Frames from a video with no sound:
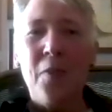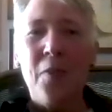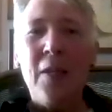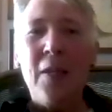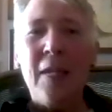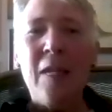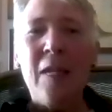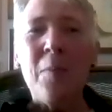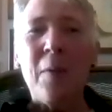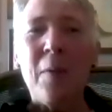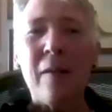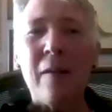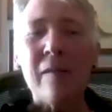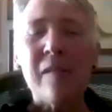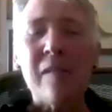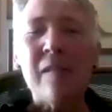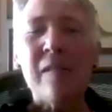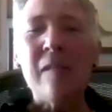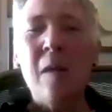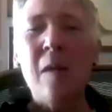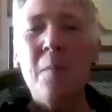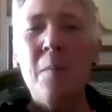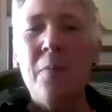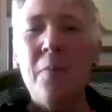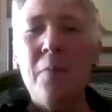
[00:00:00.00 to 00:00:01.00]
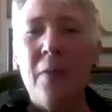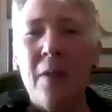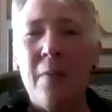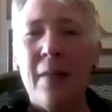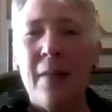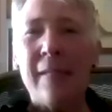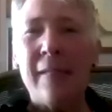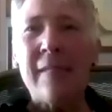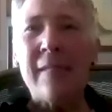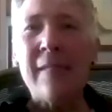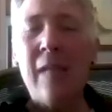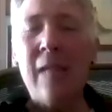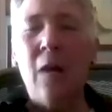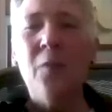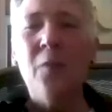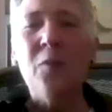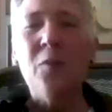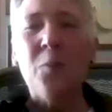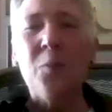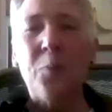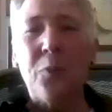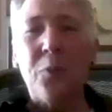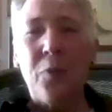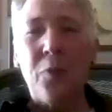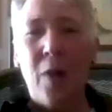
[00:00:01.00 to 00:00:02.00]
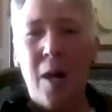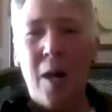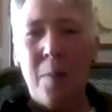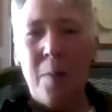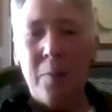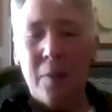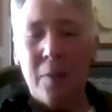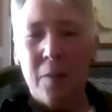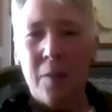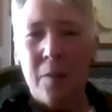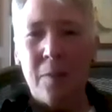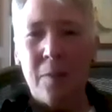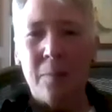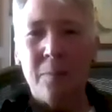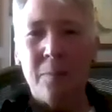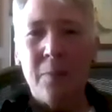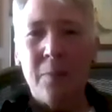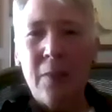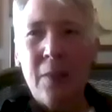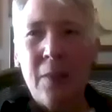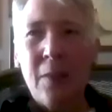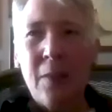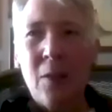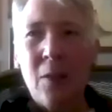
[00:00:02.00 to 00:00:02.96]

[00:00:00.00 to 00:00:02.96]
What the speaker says: Thinking about something that solves a problem